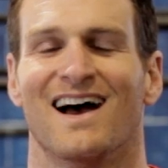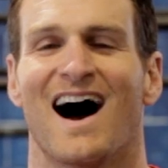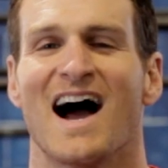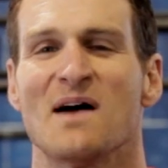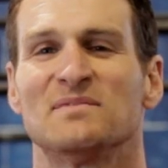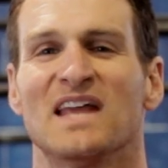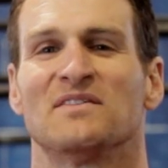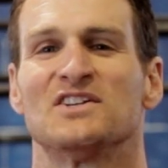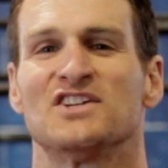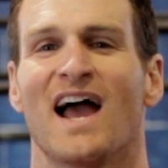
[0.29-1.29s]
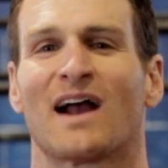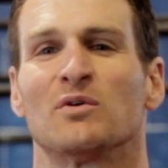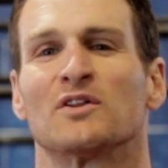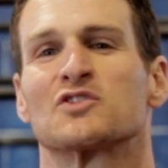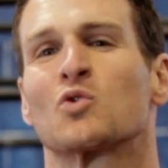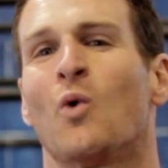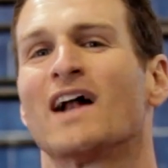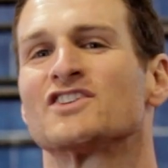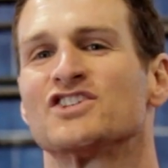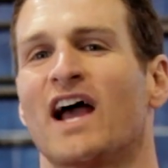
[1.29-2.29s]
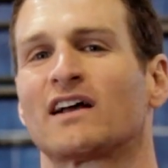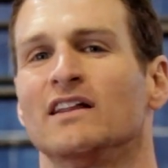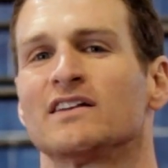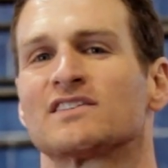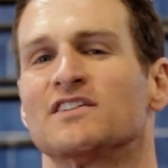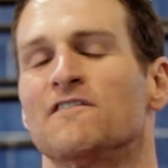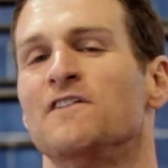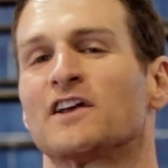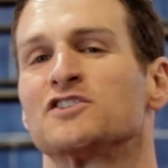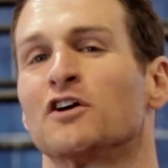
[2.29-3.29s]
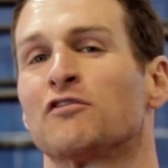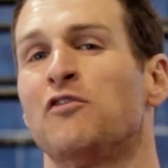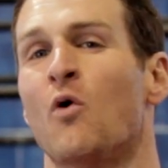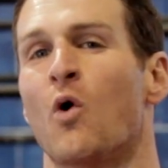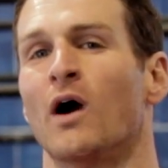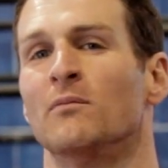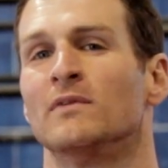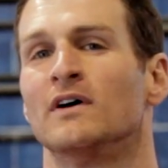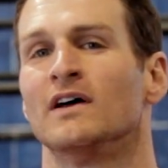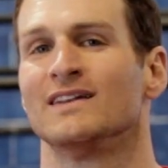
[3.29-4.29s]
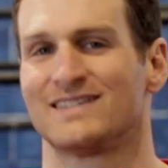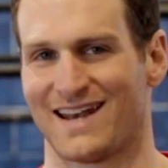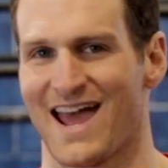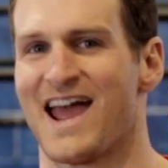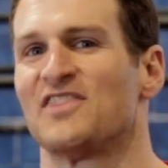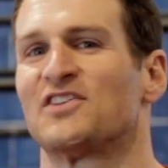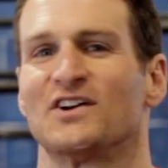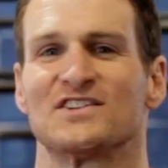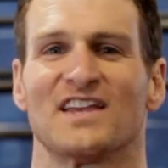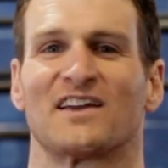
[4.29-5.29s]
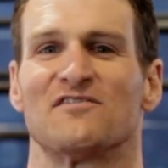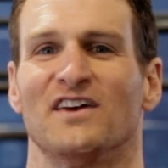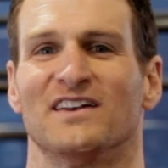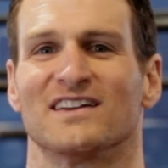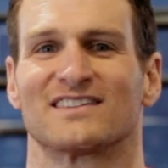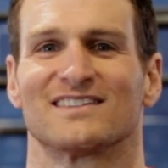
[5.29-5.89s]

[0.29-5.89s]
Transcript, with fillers: Hi, I'm David Jack with a squat checklist to fix your form today on 30 Second Fitness.